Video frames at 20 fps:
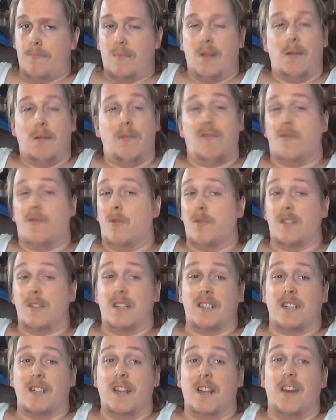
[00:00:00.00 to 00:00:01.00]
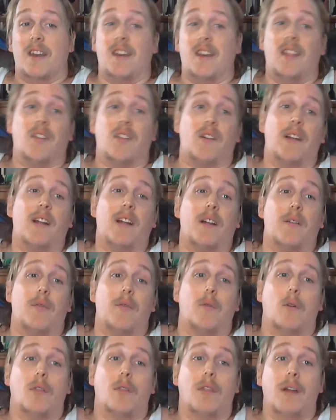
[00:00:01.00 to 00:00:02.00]
of course, that's kind of neither here
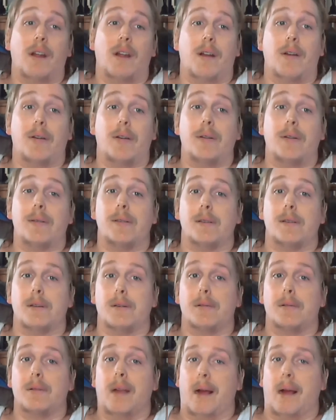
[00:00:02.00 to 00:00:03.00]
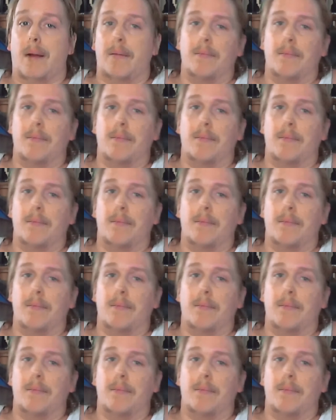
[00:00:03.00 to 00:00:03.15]
nor there. So, yeah.